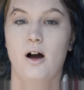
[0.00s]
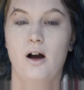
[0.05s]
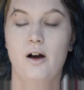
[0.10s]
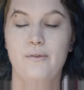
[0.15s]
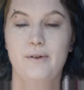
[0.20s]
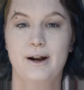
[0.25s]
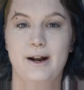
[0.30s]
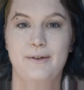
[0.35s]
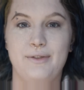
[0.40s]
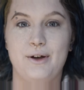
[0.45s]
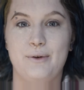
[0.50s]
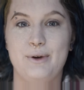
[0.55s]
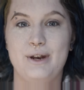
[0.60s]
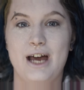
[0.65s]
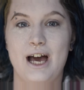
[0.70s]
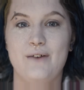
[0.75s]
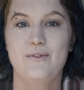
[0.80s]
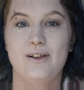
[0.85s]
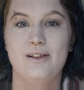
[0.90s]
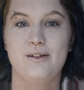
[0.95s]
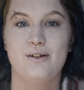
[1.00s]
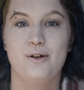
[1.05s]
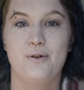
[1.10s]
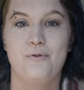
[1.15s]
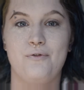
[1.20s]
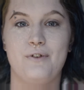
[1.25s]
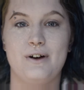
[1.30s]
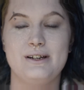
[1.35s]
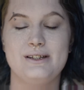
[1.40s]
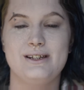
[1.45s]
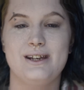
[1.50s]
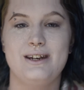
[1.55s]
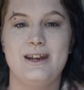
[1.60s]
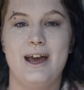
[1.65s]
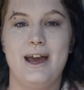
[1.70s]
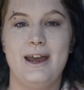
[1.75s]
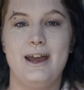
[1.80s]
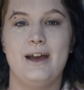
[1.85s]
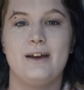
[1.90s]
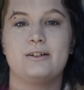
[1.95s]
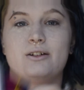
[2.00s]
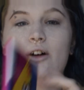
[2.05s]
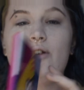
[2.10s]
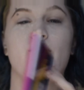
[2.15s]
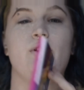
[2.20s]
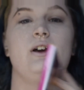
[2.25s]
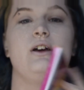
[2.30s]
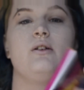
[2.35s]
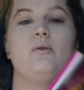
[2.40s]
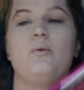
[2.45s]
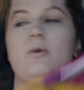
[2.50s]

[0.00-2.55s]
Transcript: Alright, I thought we'd have a little fun today and go in